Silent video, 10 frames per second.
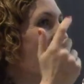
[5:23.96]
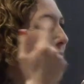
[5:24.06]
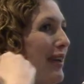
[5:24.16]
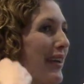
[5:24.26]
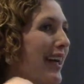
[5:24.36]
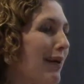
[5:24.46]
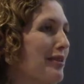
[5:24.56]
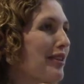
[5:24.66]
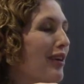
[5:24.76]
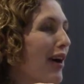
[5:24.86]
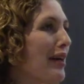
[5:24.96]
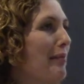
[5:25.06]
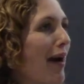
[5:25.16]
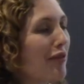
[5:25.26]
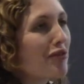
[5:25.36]
when you come to talk
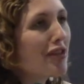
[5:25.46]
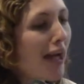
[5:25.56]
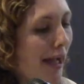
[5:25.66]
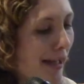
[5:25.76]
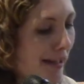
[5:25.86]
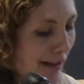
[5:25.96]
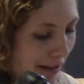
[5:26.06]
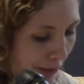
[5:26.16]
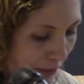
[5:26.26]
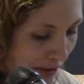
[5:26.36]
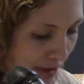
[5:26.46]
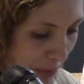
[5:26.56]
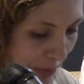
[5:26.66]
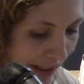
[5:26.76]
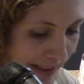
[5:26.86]
about China or the
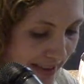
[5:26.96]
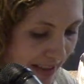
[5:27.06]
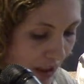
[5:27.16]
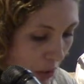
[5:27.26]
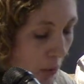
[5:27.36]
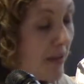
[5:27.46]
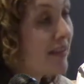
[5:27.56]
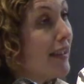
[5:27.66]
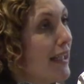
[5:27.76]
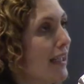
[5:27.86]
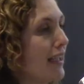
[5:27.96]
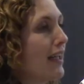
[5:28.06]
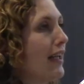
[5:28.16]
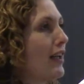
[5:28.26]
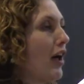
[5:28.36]
BRICS within
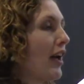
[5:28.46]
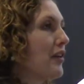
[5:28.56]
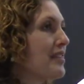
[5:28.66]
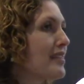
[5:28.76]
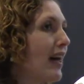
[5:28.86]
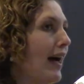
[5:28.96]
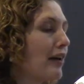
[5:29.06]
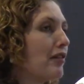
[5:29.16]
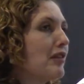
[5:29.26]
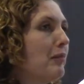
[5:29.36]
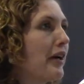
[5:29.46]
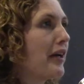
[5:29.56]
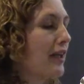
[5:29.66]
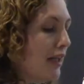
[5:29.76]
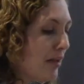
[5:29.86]
and not outside of
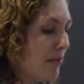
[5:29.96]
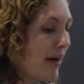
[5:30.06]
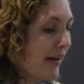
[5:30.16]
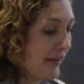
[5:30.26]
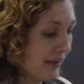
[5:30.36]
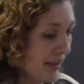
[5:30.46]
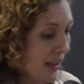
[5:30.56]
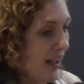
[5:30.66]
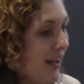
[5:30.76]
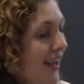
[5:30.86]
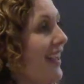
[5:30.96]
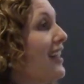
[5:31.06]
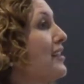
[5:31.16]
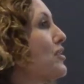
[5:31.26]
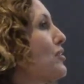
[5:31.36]
American empire,
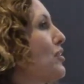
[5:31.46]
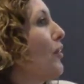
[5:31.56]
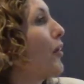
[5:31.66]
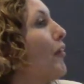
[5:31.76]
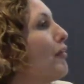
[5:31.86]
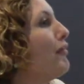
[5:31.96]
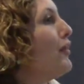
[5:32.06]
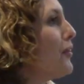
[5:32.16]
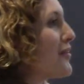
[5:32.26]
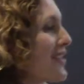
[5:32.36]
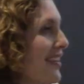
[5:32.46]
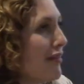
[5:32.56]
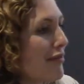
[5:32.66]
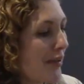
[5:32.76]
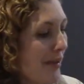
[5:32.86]
it is so confusing
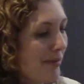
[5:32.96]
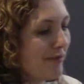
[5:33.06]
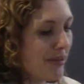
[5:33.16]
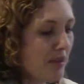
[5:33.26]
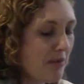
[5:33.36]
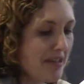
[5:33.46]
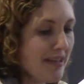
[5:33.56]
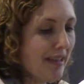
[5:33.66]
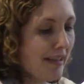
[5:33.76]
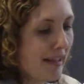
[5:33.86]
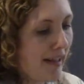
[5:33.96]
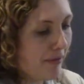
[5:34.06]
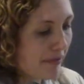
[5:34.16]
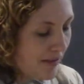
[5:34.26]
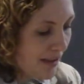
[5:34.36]
for the Brazilian
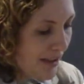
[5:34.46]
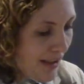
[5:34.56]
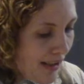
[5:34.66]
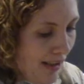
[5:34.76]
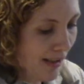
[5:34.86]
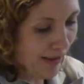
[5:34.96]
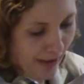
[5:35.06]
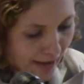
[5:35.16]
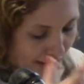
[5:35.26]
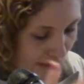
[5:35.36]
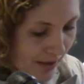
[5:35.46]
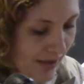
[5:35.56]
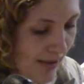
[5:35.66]
left and